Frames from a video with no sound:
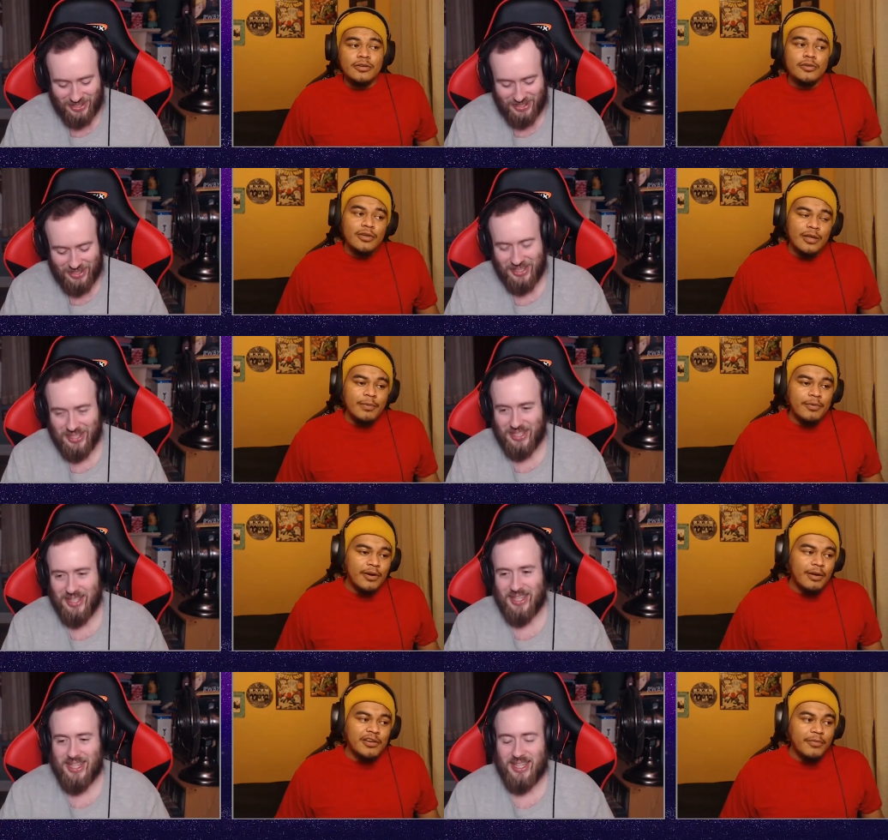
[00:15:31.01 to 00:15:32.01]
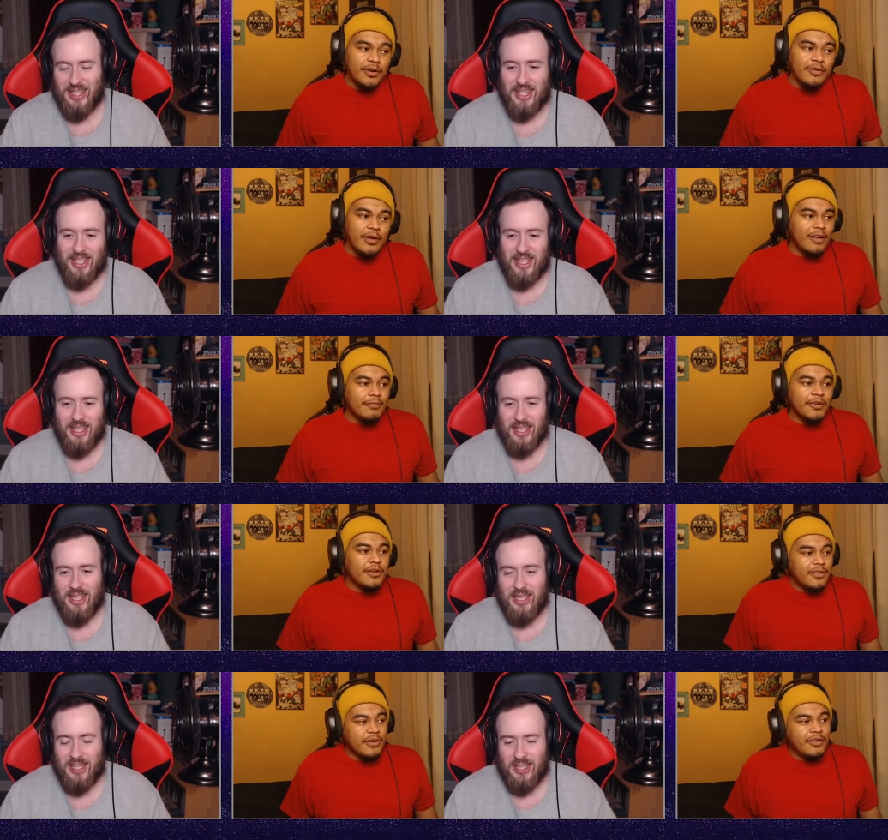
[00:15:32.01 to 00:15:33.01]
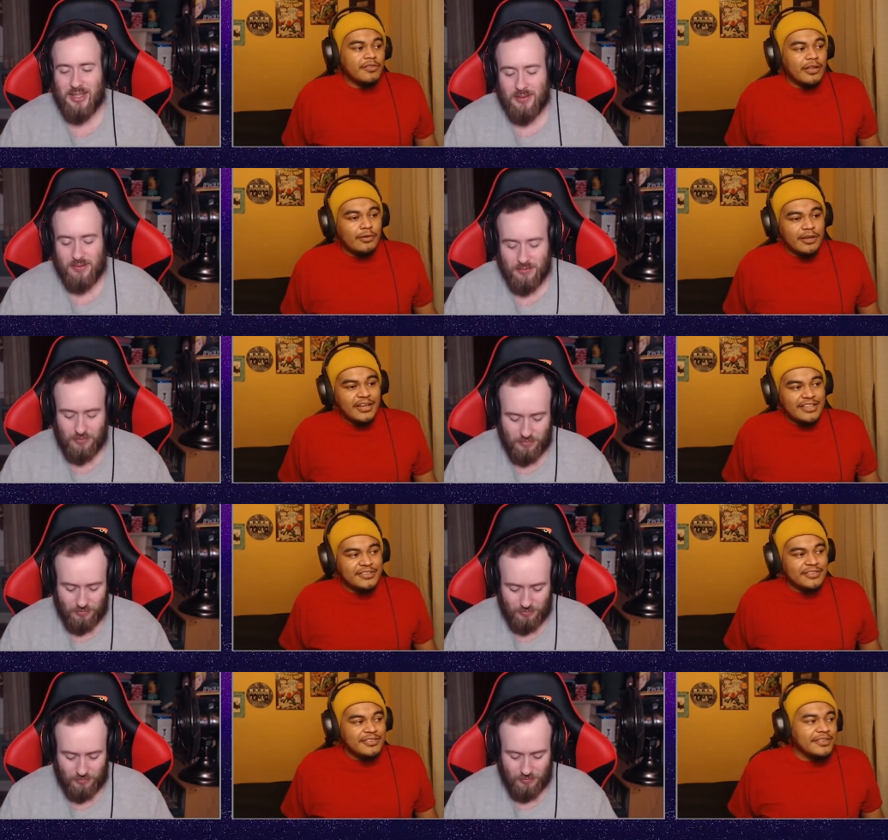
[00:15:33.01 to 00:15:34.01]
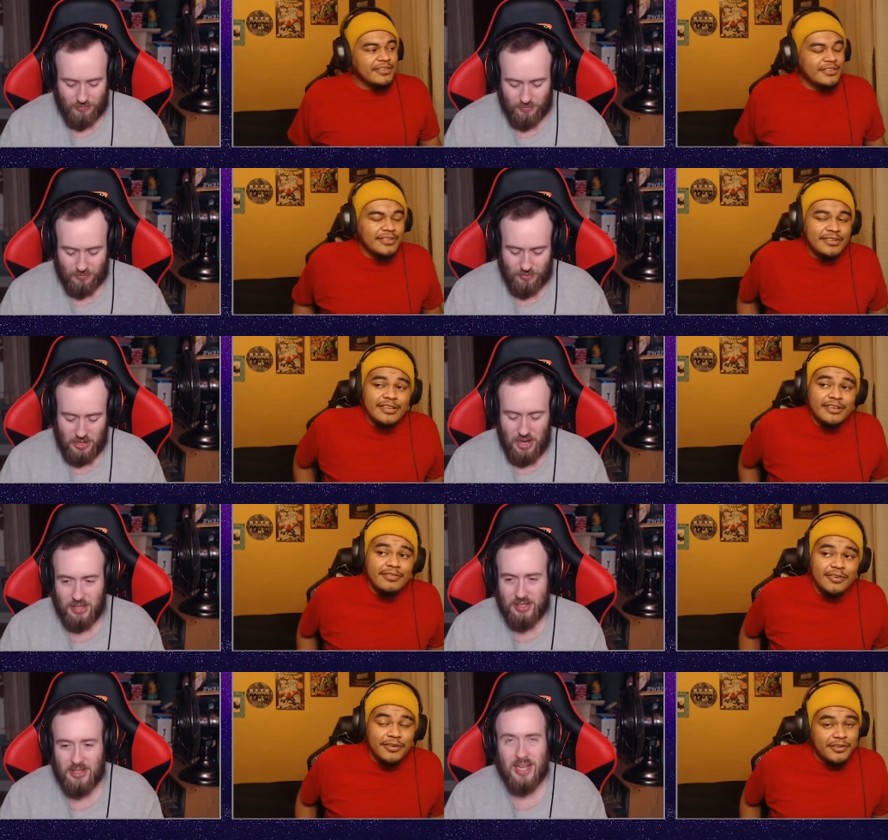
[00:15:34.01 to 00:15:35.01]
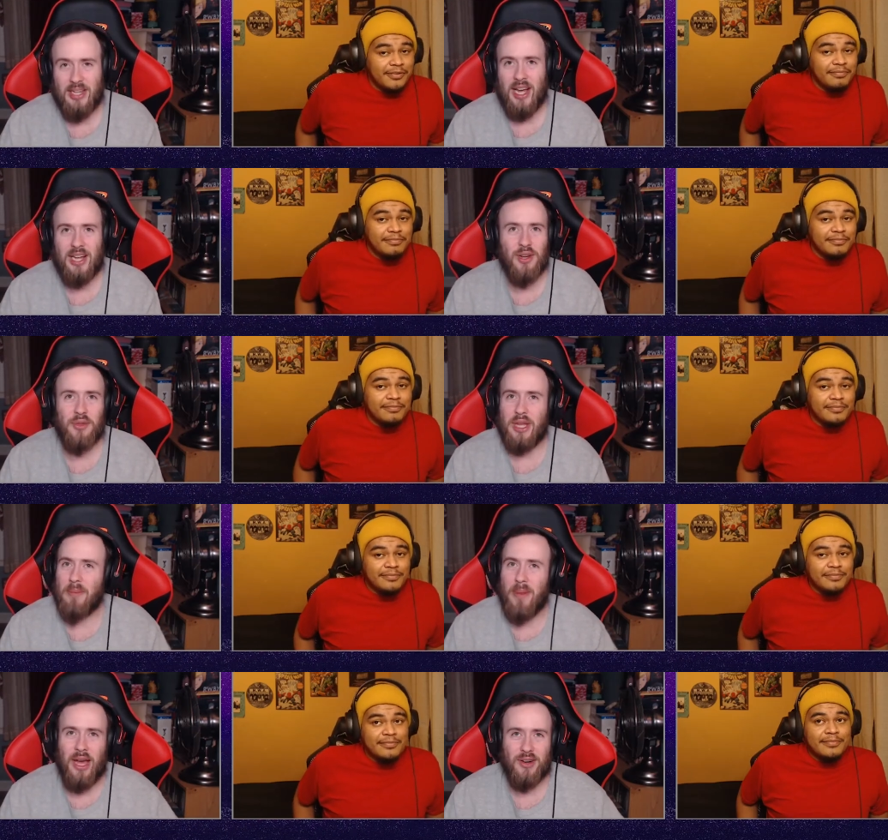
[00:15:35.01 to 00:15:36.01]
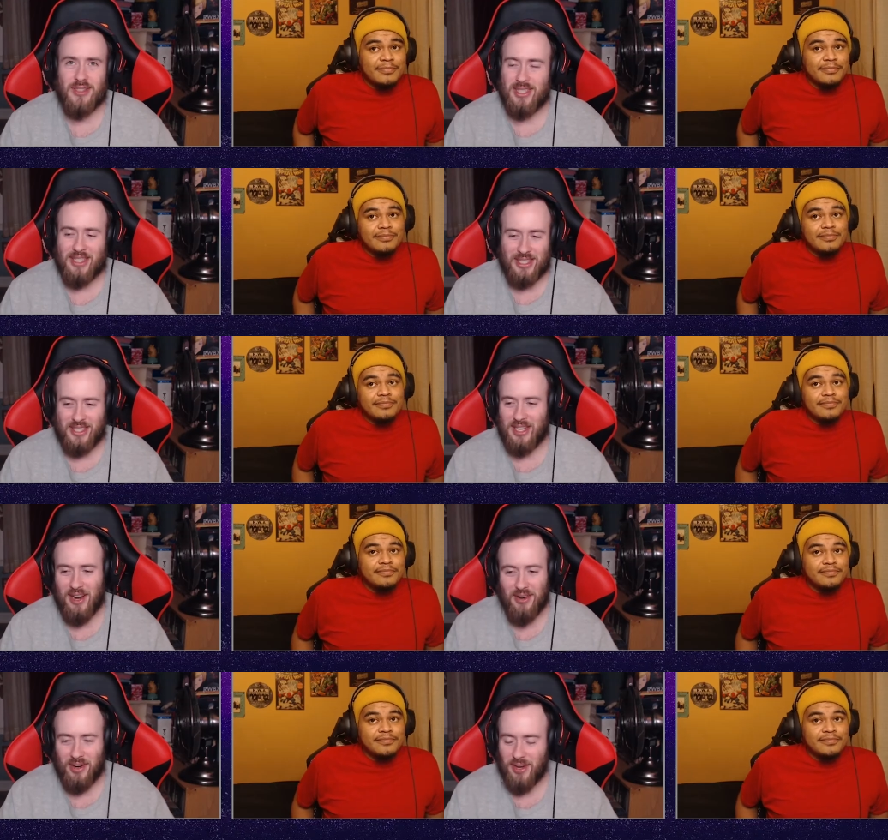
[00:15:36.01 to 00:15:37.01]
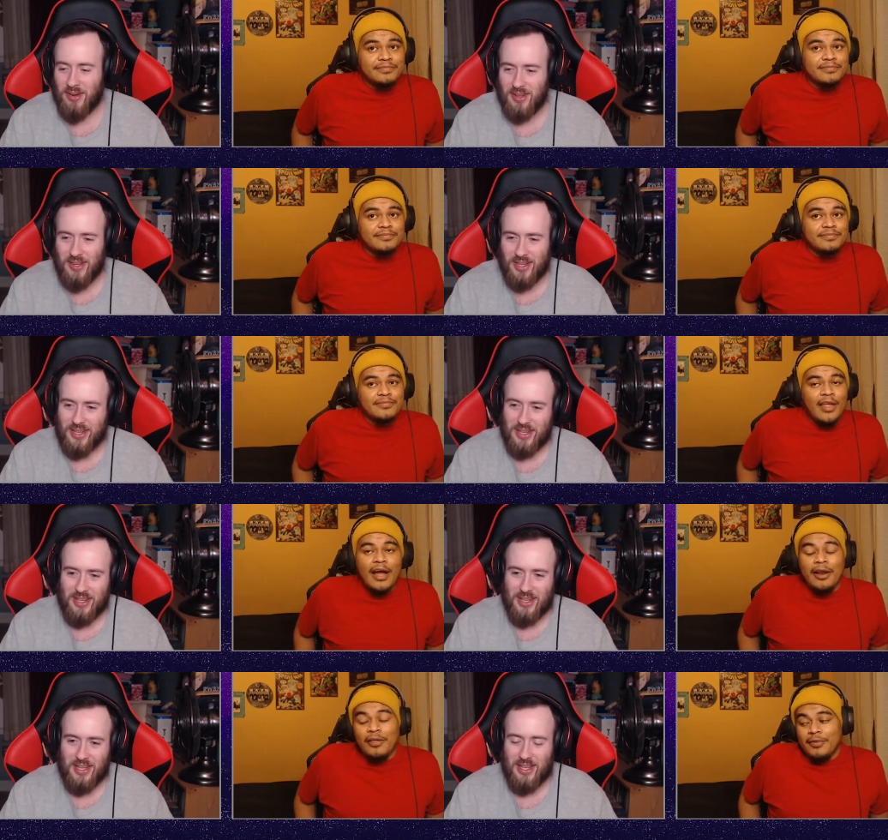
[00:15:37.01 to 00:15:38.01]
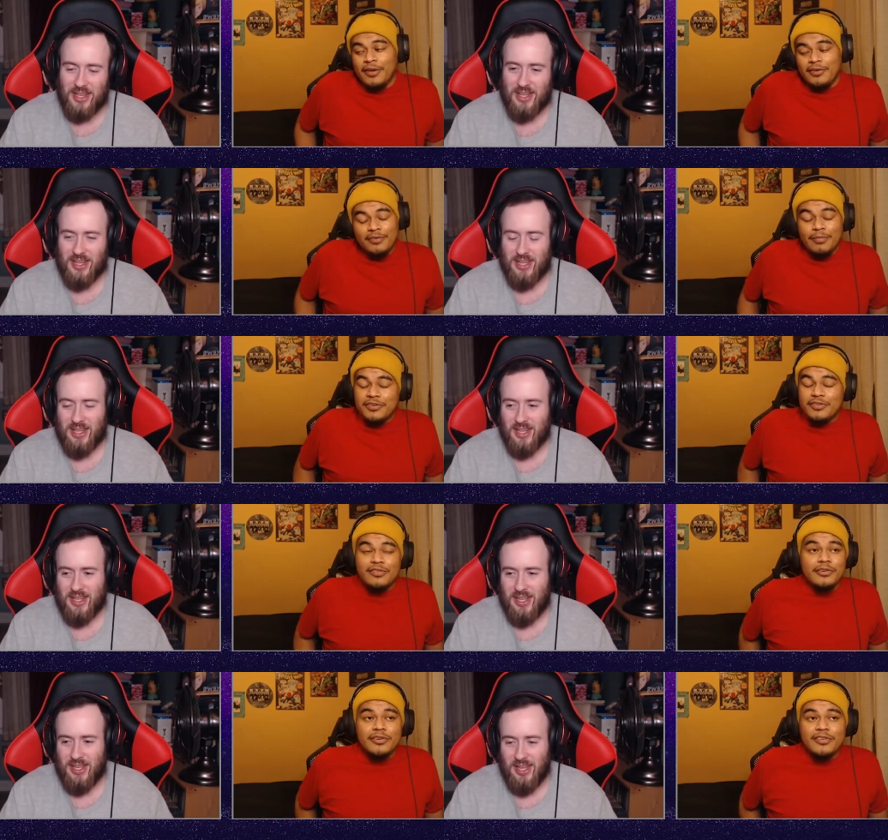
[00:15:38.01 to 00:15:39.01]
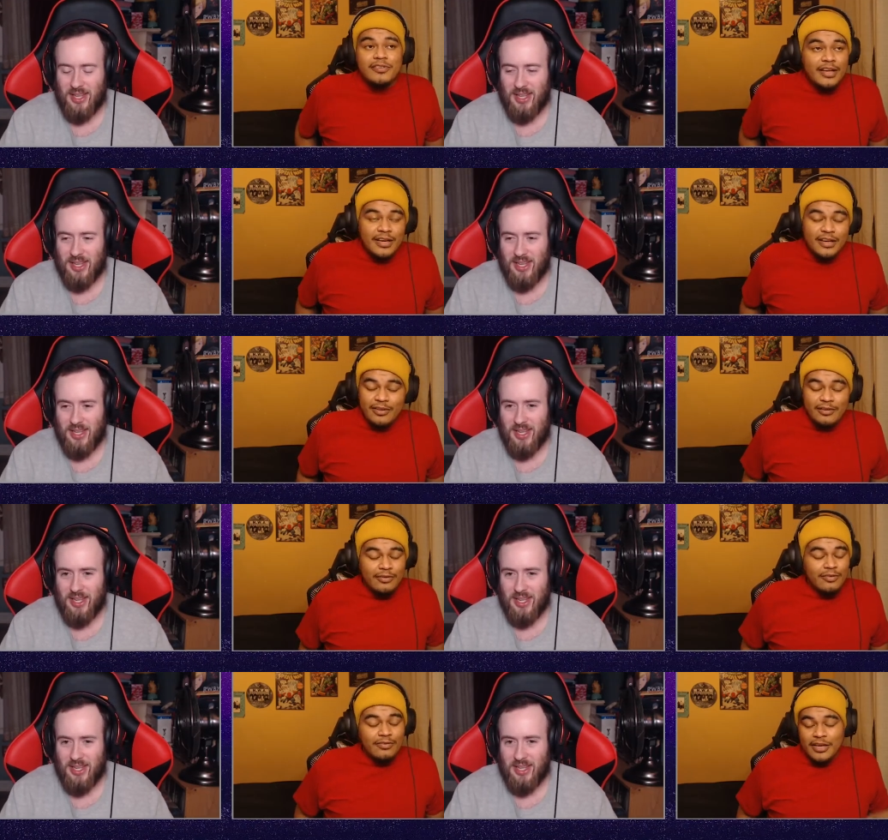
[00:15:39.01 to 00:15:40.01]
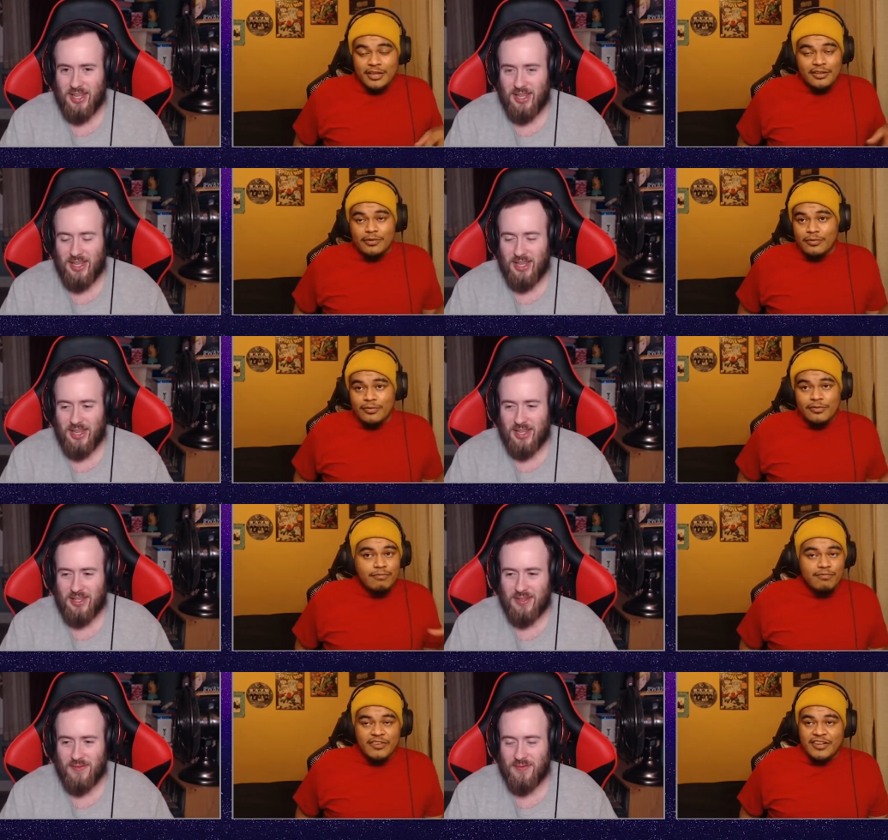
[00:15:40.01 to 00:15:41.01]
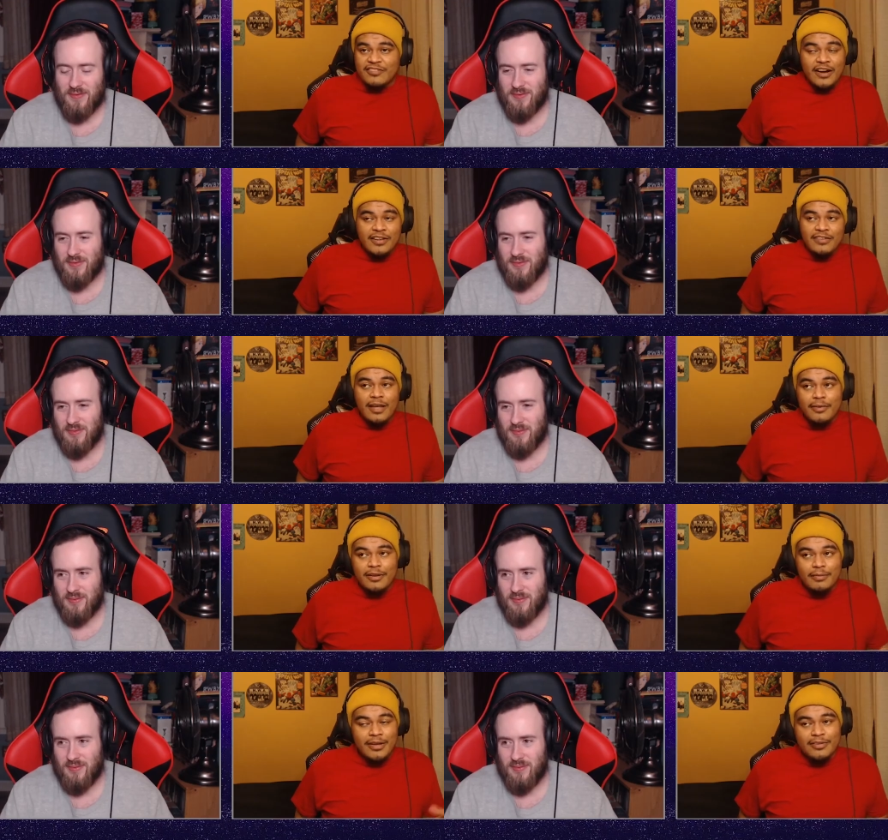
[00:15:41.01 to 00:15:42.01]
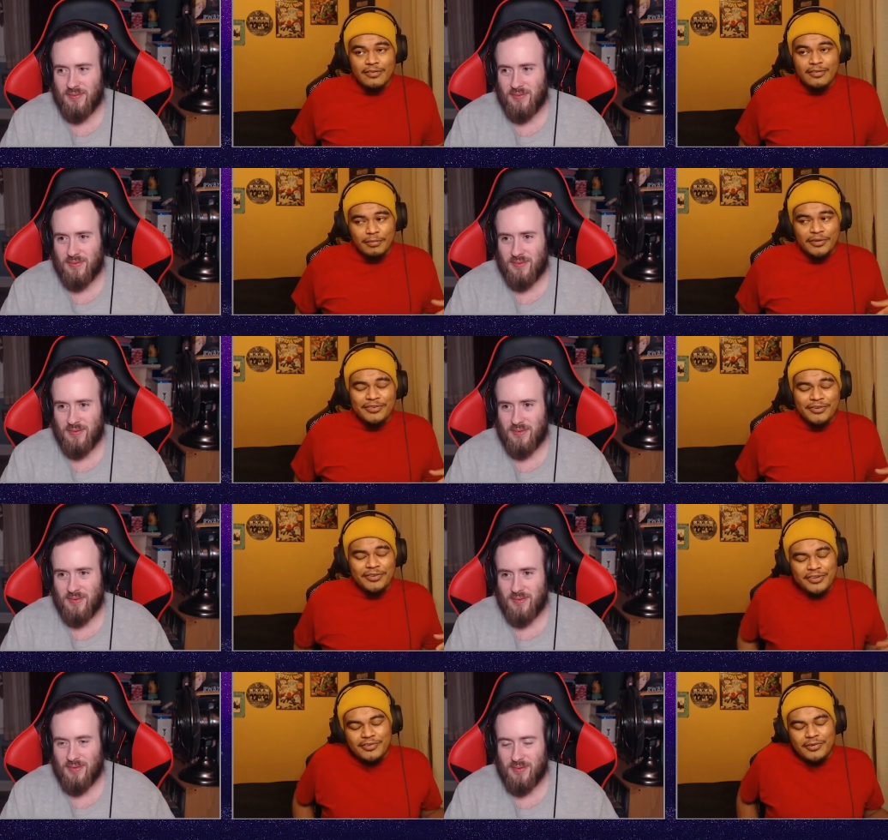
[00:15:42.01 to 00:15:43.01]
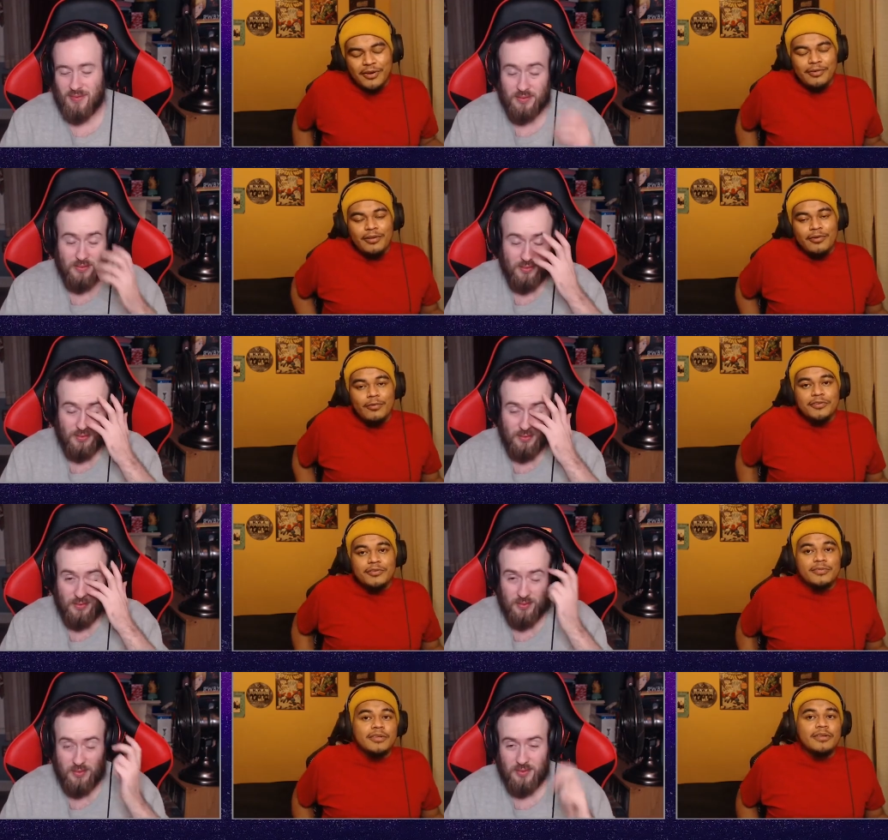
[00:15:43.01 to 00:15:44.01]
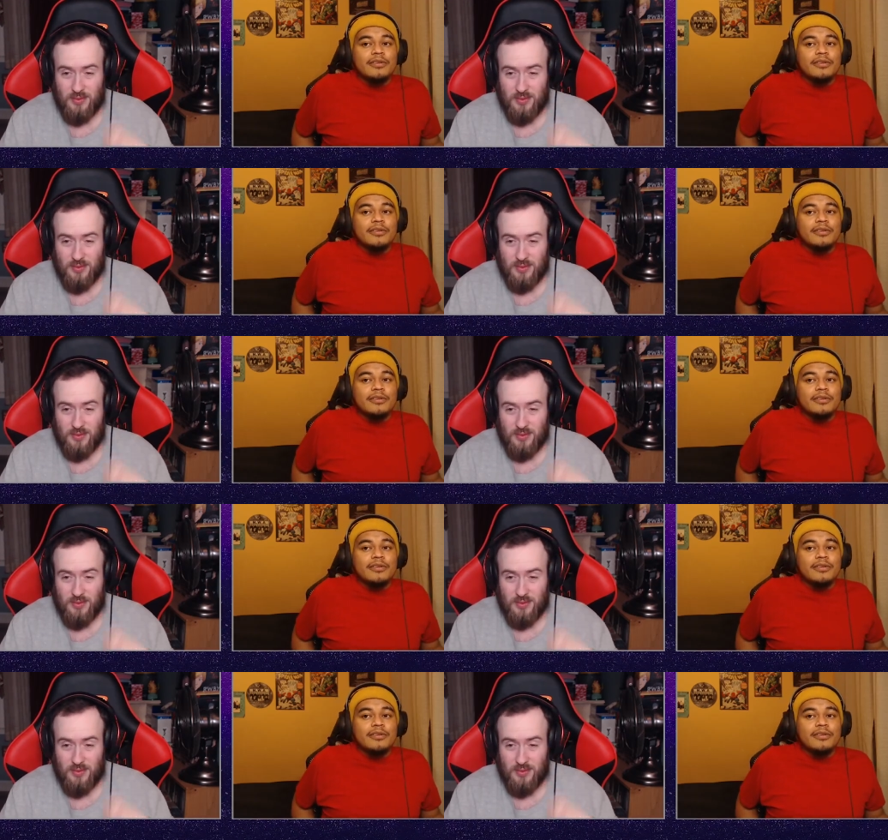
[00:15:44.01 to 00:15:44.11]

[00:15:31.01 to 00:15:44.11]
Speaker 1: don't let people know how much money you have because then they're going to start looking at you. Funny. I, I, don't think it matters in this scenario. I don't know, man. There's a bunch of secret societies, shady deals, fixed fights happening in the vaccine, so I'm pretty sure they're just trying to do that to wash the money.